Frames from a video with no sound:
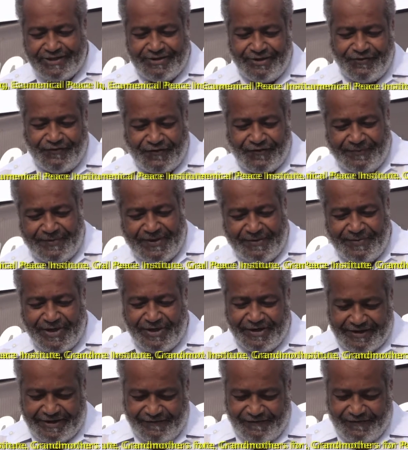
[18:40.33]
It goes from the
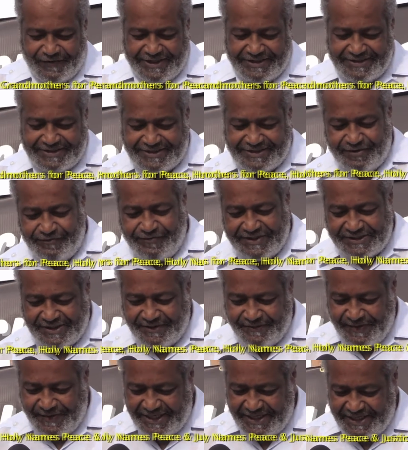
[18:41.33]
American Friends Service
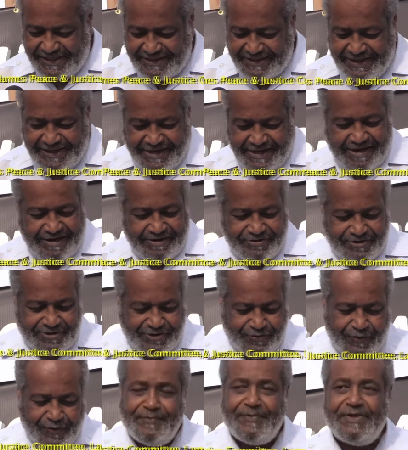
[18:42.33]
Committee to
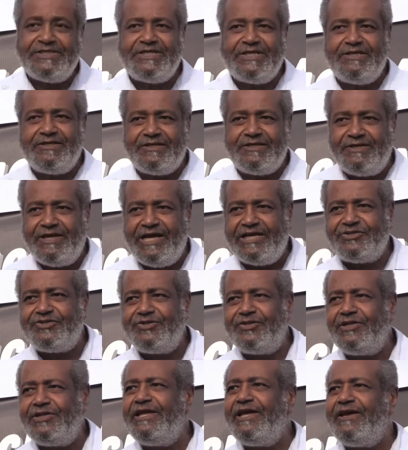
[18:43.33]
the Women's
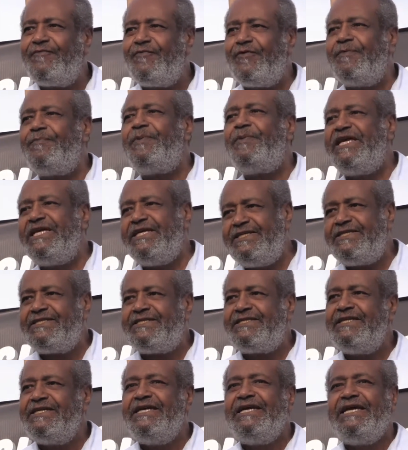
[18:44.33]
International League for
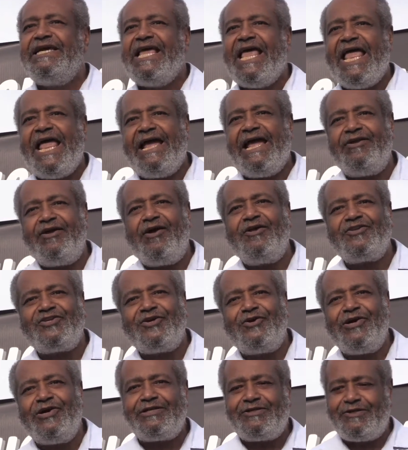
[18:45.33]
Peace, and
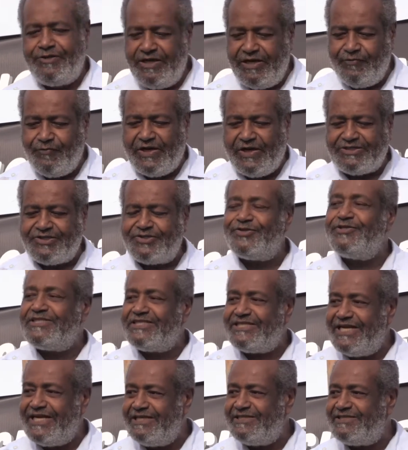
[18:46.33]
also including
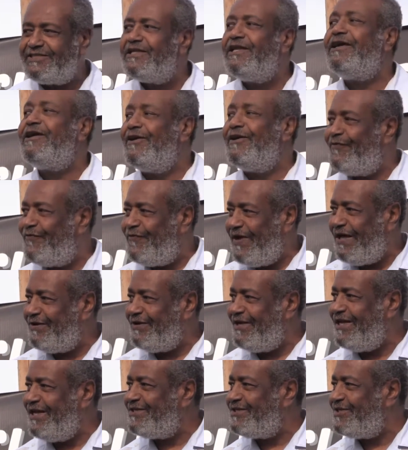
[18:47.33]
Western States Legal
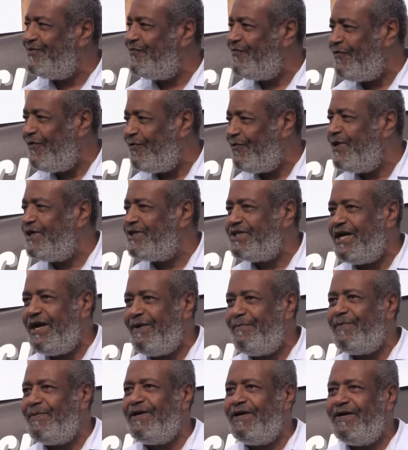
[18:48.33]
Foundation, for which
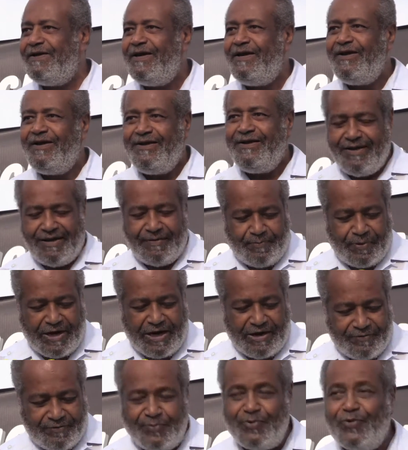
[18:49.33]
I'm a
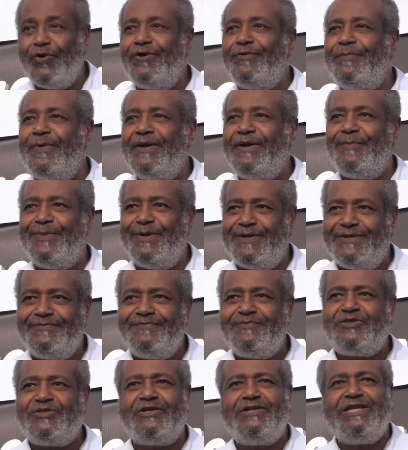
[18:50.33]
proud board member.
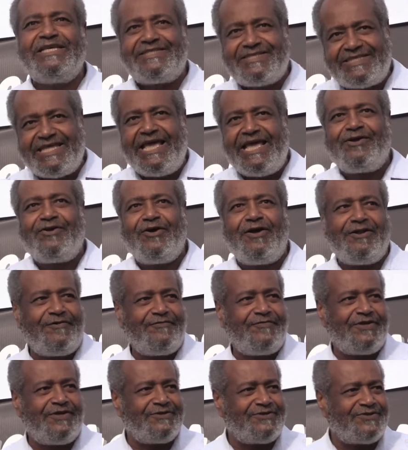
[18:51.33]
So let's thank all
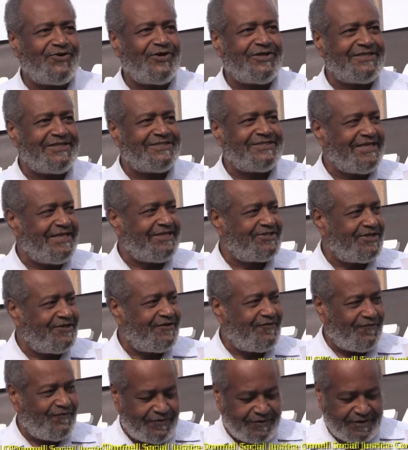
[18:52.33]
of those
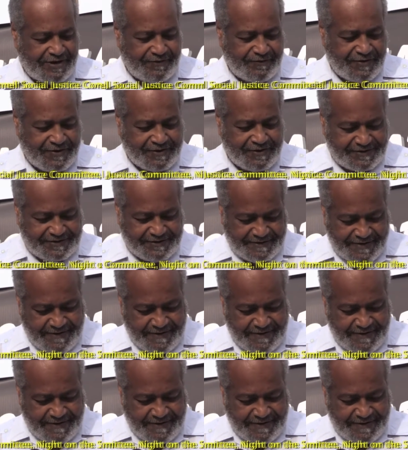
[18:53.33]
organizations for their work.